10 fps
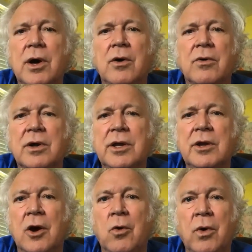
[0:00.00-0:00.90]
well,
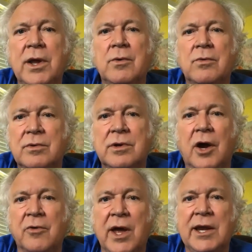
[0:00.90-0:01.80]
you know, we
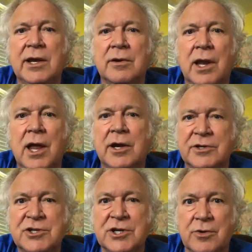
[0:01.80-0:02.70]
donated a lot
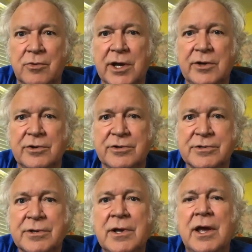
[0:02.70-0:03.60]
of generators,
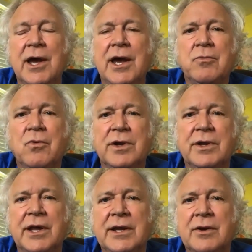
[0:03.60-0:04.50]
and
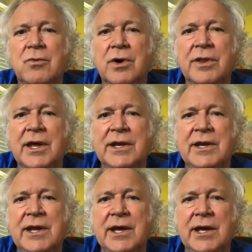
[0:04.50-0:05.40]
what they
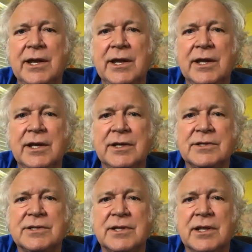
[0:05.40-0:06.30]
did
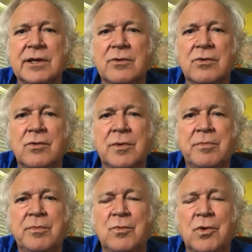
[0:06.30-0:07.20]
is we
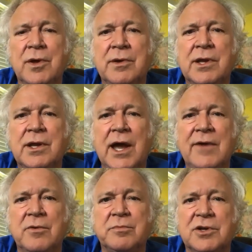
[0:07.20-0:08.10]
we
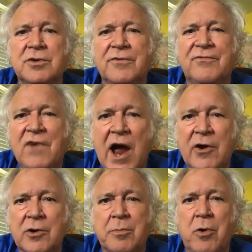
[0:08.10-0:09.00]
gave them to the
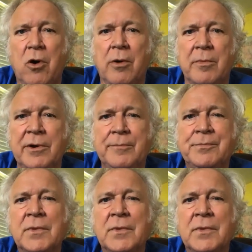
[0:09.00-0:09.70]
fire department.